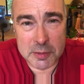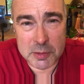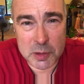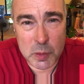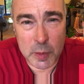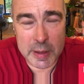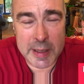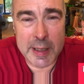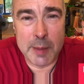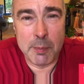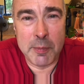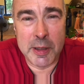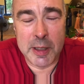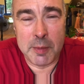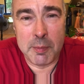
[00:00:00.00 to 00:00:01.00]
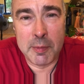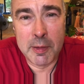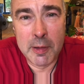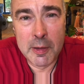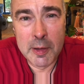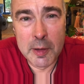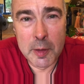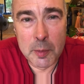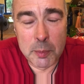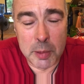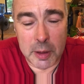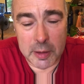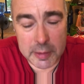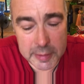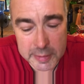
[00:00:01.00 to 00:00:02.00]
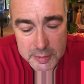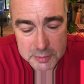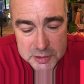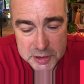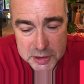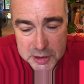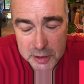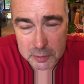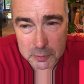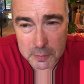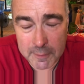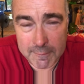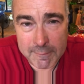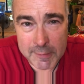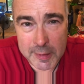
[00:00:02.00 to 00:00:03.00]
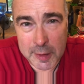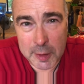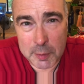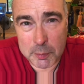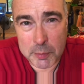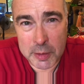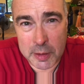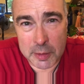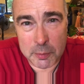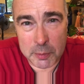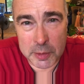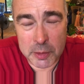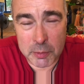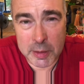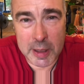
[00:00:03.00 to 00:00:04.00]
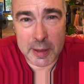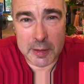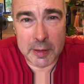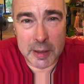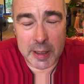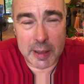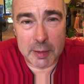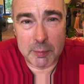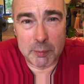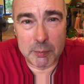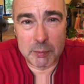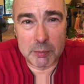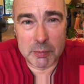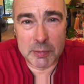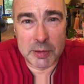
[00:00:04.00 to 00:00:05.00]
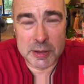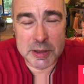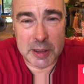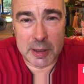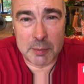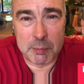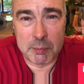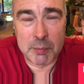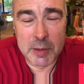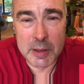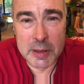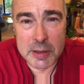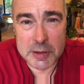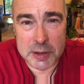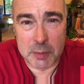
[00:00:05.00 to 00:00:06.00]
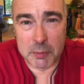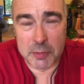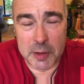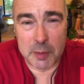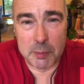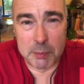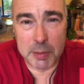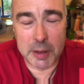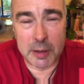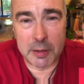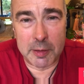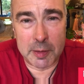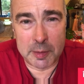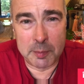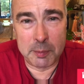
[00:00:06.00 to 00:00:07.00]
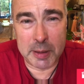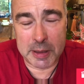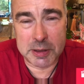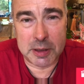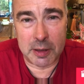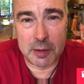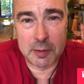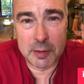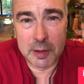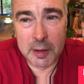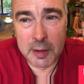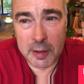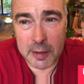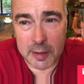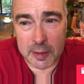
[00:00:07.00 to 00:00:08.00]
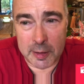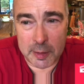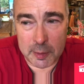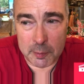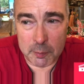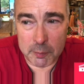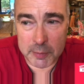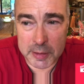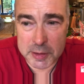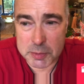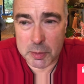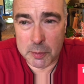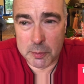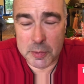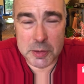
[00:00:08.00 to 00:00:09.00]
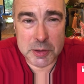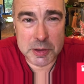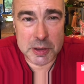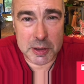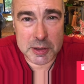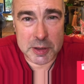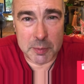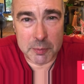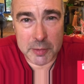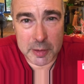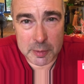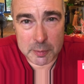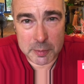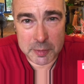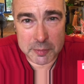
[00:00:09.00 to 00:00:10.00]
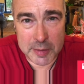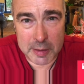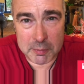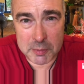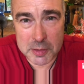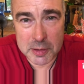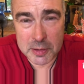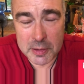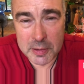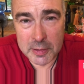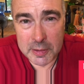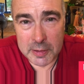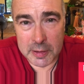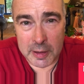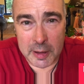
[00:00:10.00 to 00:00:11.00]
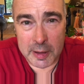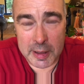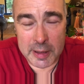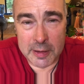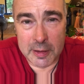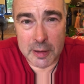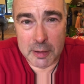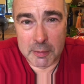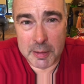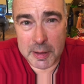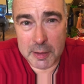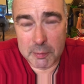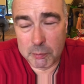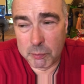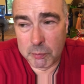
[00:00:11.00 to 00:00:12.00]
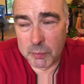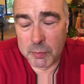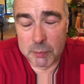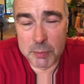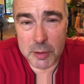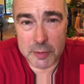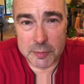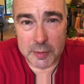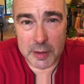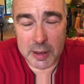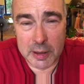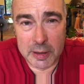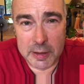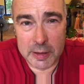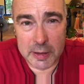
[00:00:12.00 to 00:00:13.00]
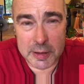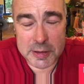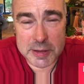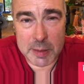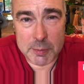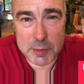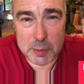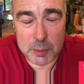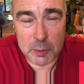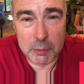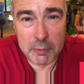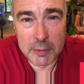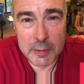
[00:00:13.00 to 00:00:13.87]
was quite hemmed in. But it goes to show, you can get something bigger and better. This one was just something that we found in a hurry, perfectly clean and acceptable.